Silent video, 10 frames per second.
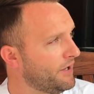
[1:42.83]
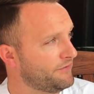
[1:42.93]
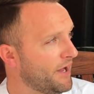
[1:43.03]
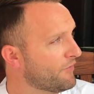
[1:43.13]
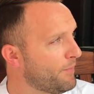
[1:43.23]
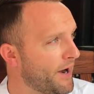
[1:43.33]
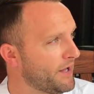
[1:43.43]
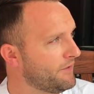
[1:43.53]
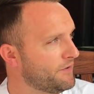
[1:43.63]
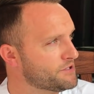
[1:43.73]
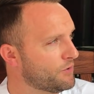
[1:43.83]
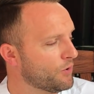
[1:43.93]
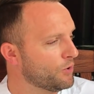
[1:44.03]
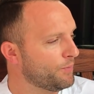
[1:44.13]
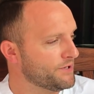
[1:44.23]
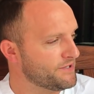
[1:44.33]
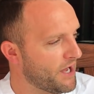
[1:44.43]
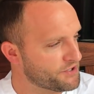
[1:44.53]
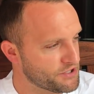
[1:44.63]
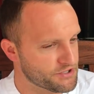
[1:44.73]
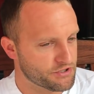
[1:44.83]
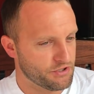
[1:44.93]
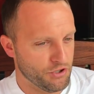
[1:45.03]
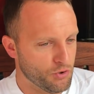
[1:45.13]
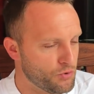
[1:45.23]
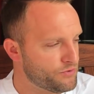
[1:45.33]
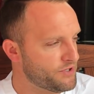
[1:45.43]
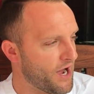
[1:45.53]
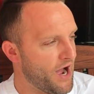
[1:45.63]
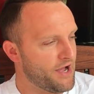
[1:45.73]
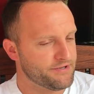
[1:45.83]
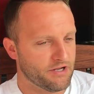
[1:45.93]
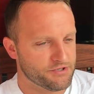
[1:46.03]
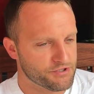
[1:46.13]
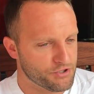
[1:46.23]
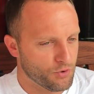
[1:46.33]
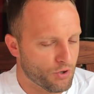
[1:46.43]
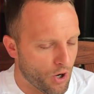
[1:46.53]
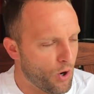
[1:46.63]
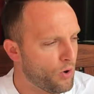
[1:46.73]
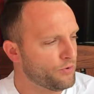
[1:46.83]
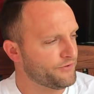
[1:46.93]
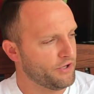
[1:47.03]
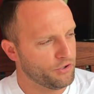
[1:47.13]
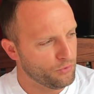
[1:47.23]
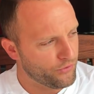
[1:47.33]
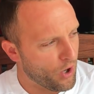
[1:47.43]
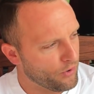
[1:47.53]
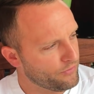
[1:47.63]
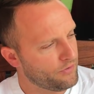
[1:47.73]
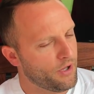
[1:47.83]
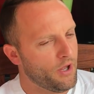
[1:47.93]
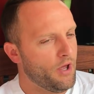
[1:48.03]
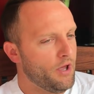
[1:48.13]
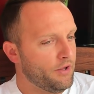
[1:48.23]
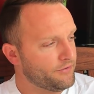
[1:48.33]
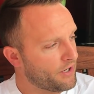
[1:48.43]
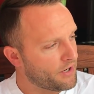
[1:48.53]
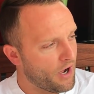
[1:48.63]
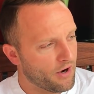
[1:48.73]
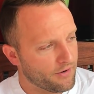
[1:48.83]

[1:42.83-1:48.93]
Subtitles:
It's everybody in this group. It's not just you, Ty. It's not just you, Cole. It's not you, Dalton. It's not